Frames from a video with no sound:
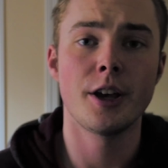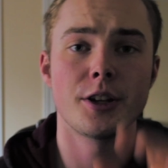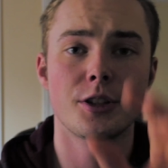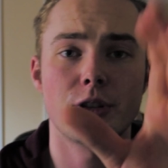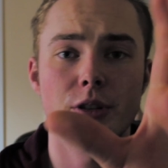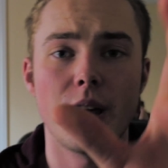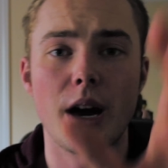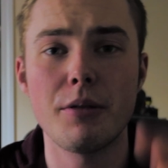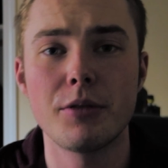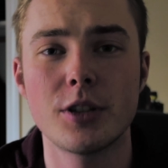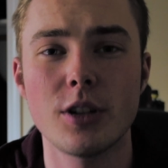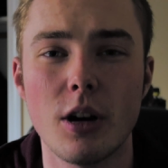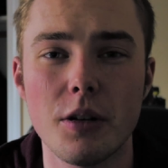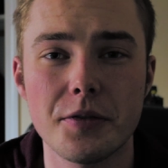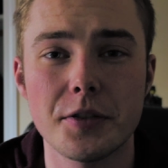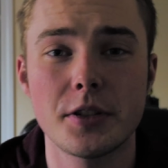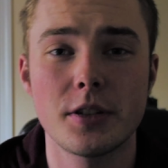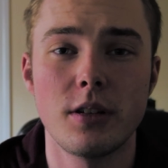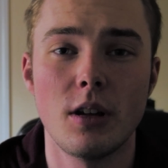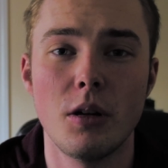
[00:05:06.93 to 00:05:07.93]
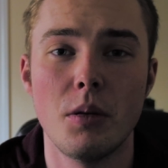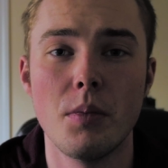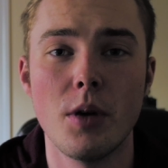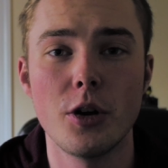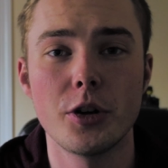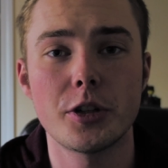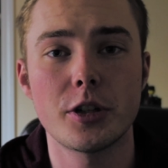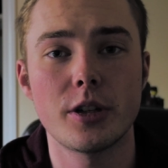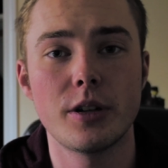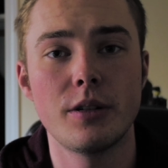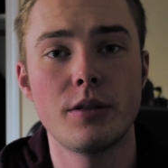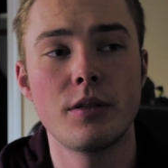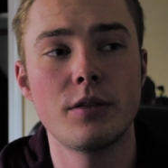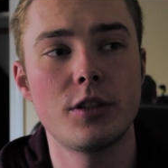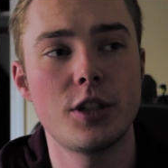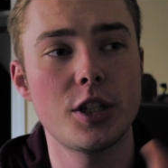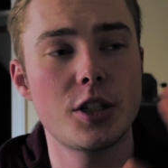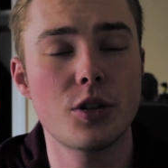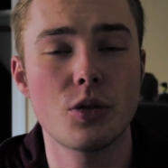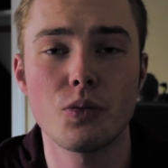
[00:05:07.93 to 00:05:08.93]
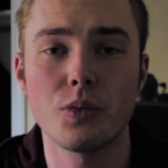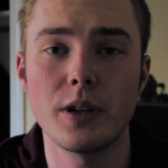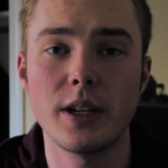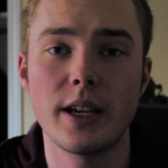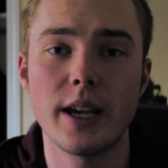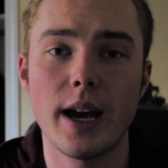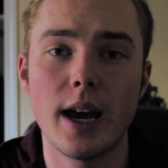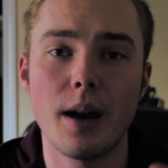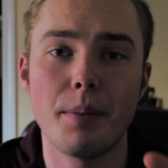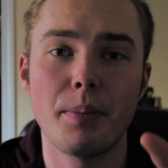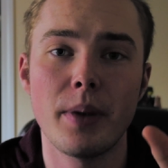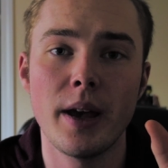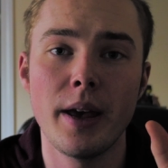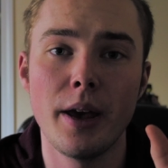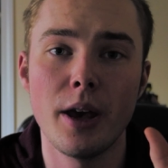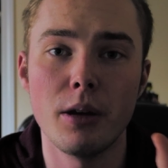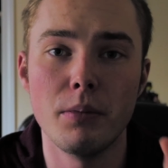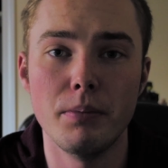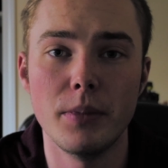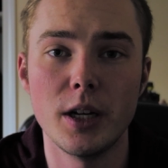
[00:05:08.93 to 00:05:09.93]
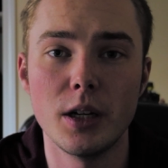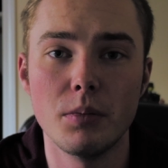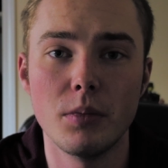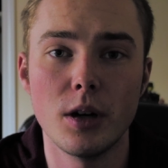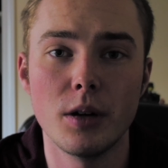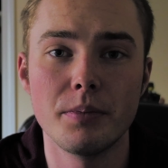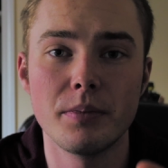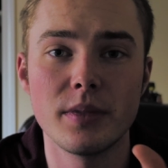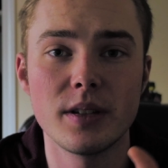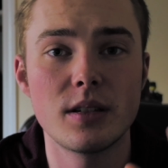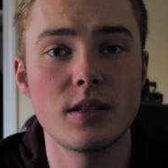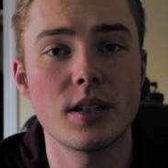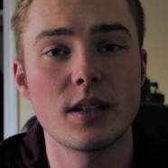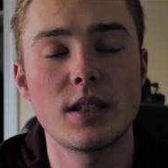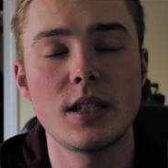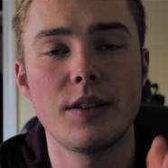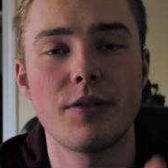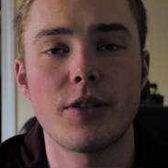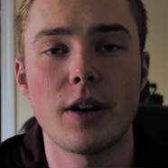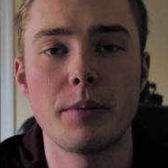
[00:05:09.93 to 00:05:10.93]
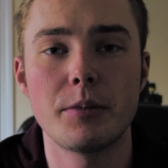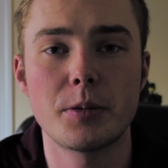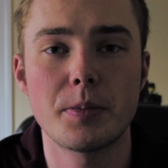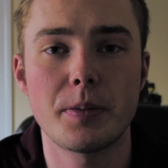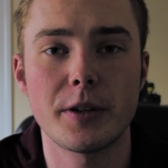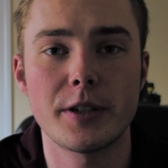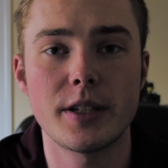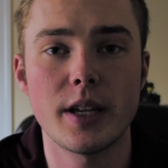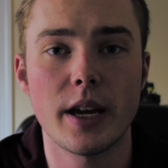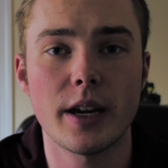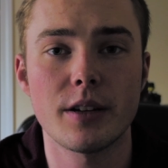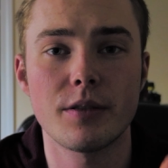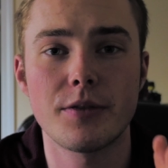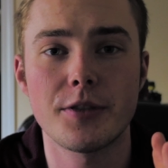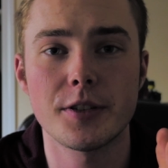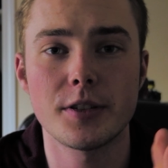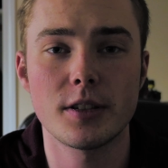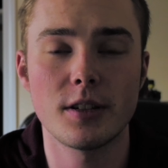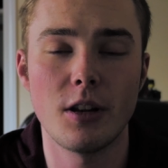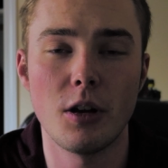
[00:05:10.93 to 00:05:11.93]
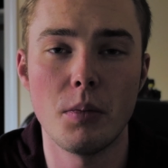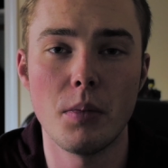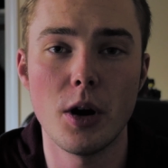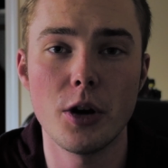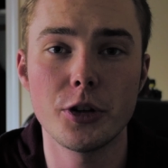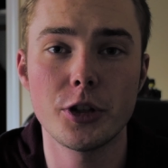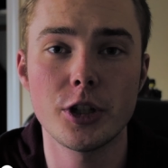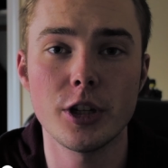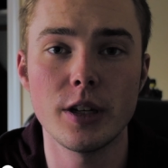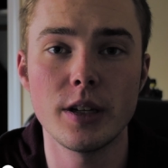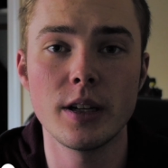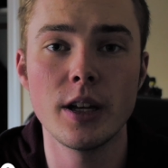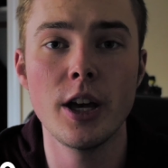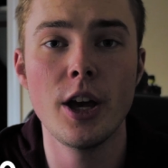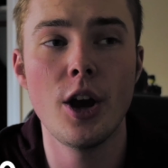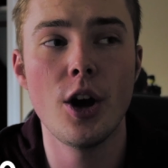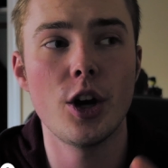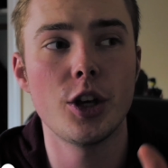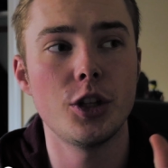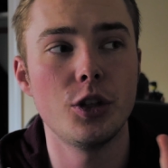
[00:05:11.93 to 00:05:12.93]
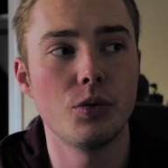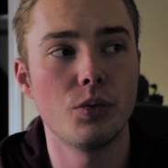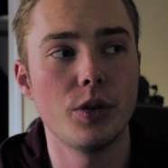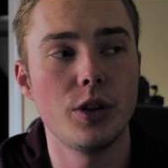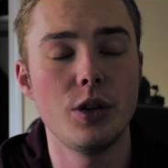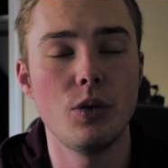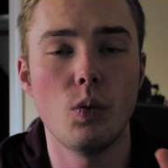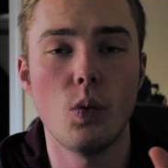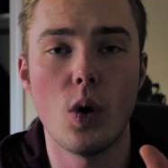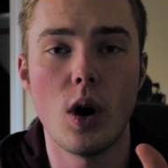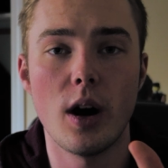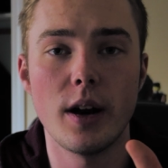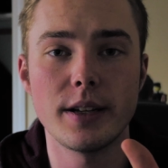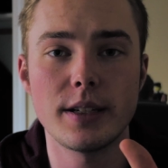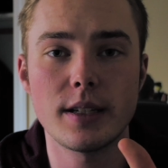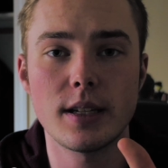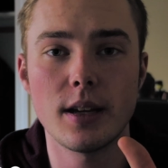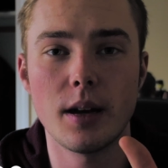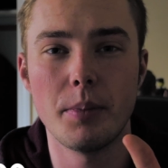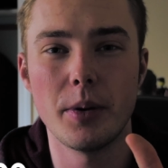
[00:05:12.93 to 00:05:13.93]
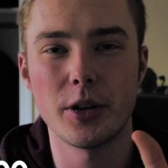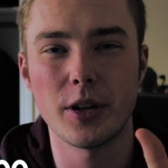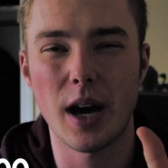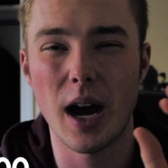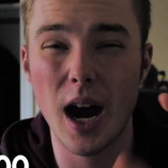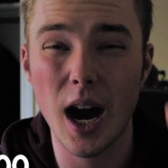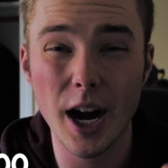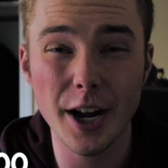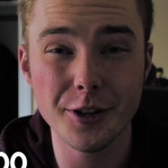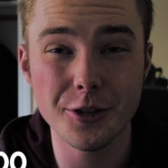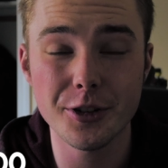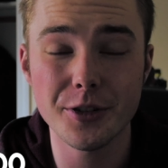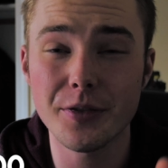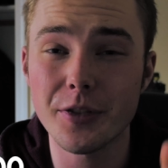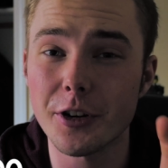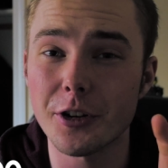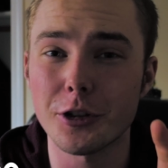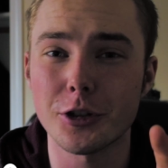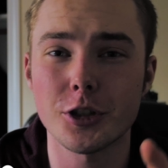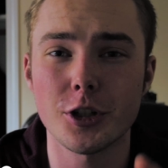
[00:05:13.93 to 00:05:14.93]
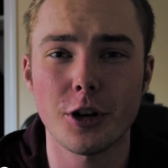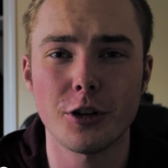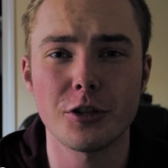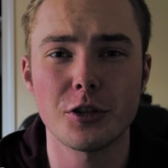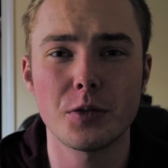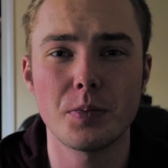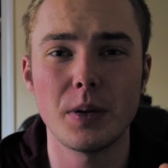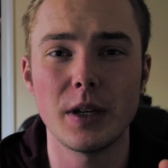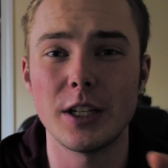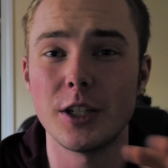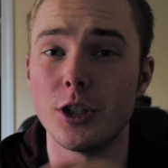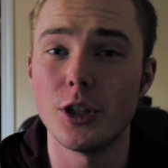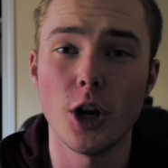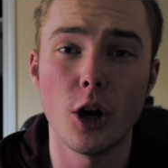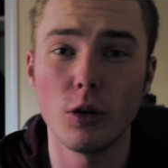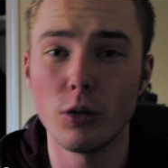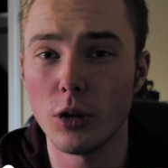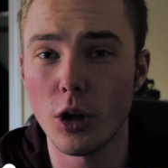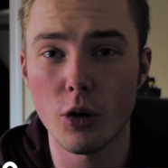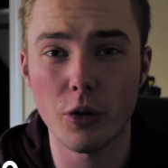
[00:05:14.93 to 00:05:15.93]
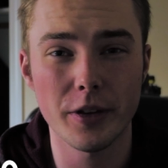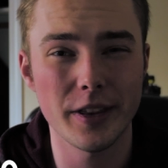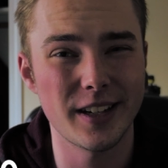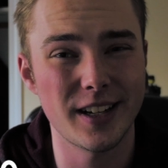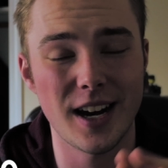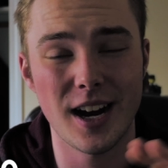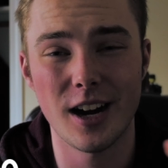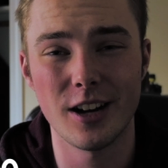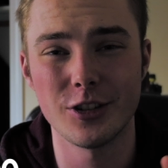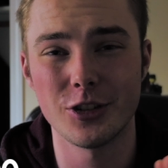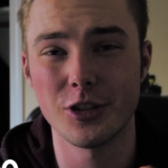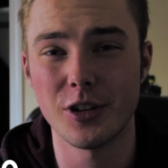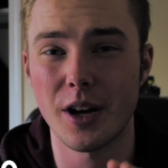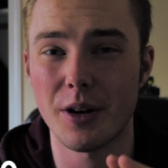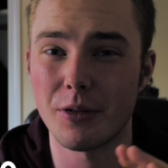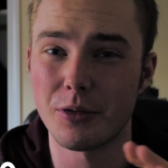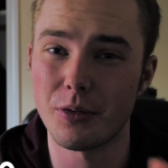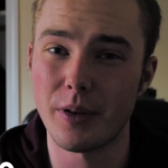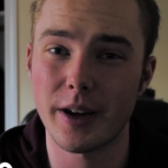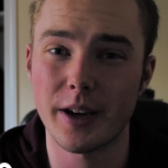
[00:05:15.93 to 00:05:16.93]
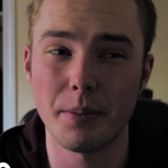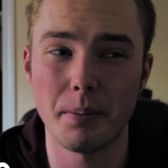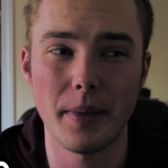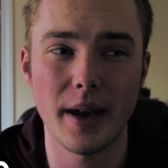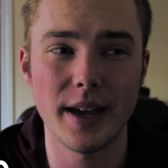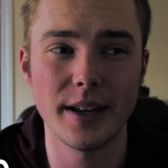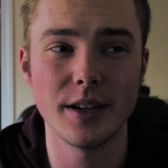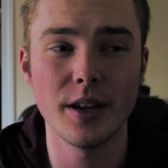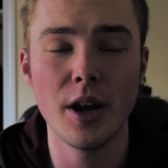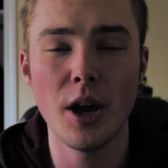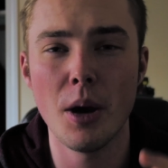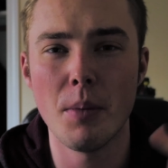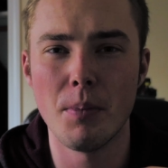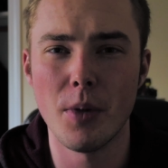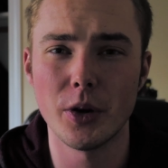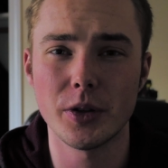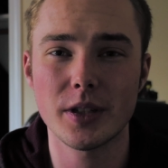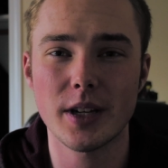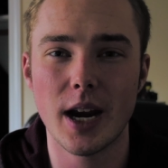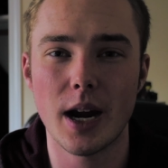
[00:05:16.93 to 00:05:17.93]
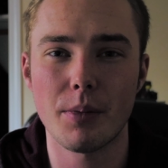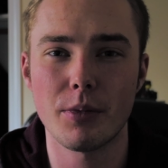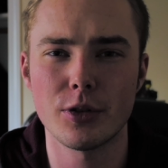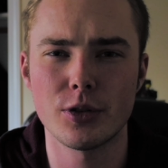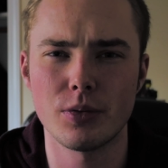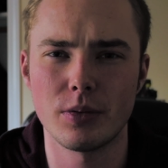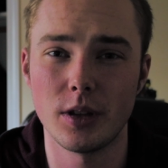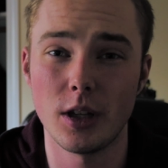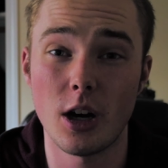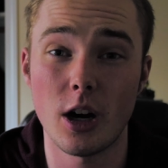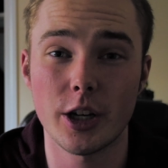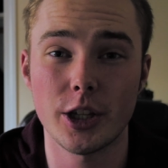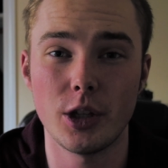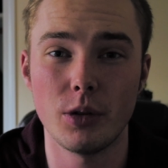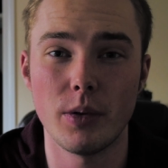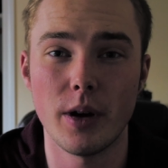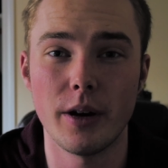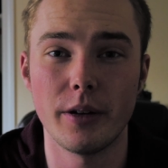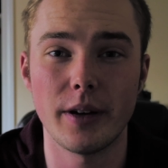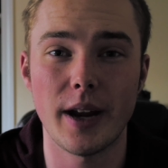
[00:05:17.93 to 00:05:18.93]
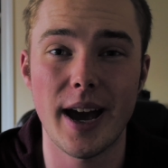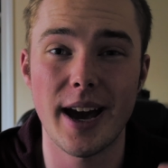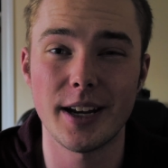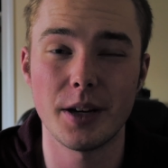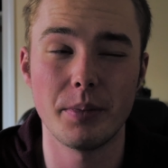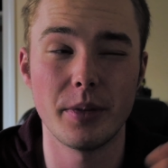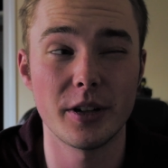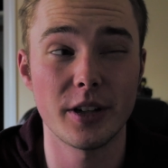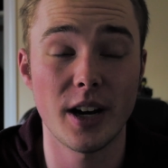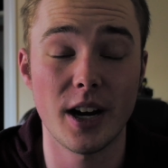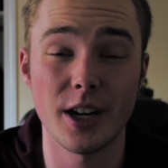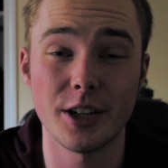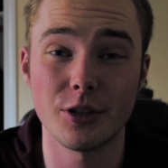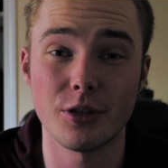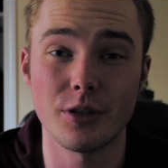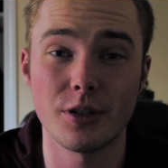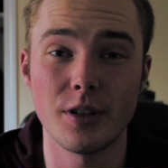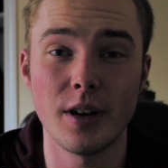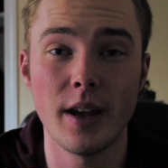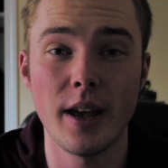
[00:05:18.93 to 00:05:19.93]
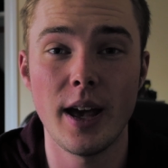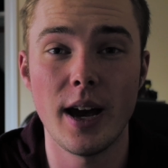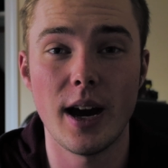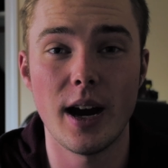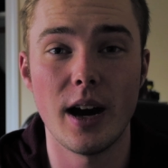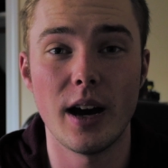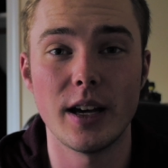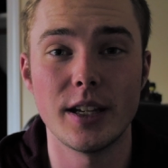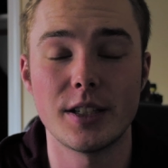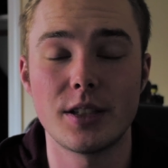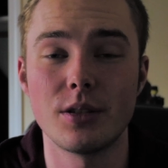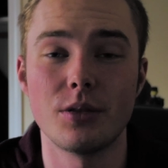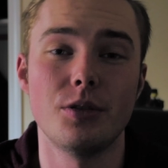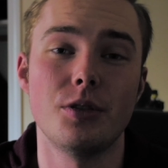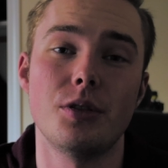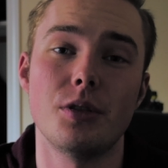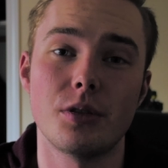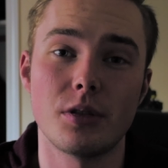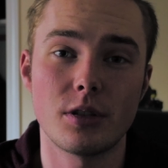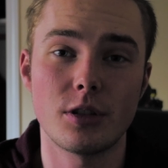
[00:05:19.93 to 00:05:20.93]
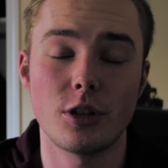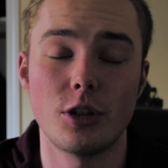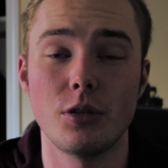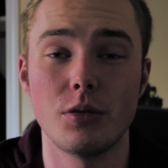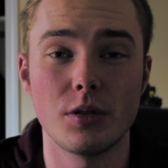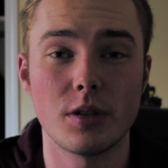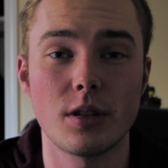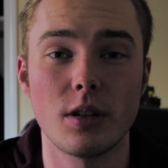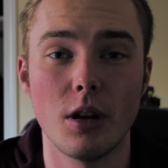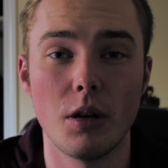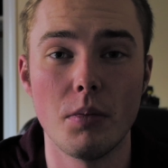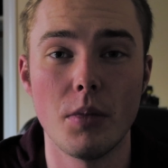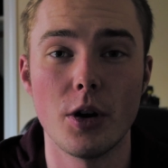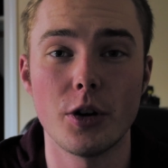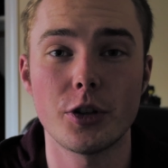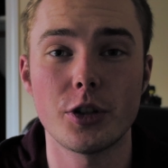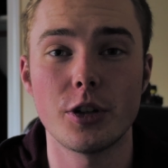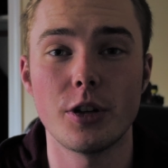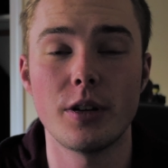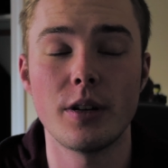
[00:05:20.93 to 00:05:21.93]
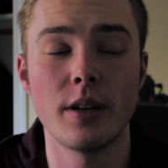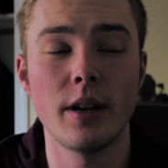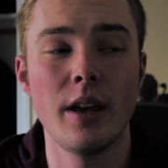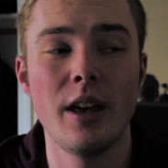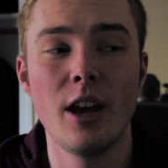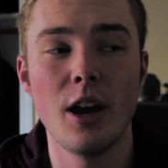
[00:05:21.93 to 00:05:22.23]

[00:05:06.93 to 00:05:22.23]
So that was all for slow motion. Just to recap, minimum 60 frames per second for slow motion. You really want about 100 for your shutter speed, no lower than 100 I would recommend. Most cameras would lock you out at about 100 as soon as you shoot in slow motion.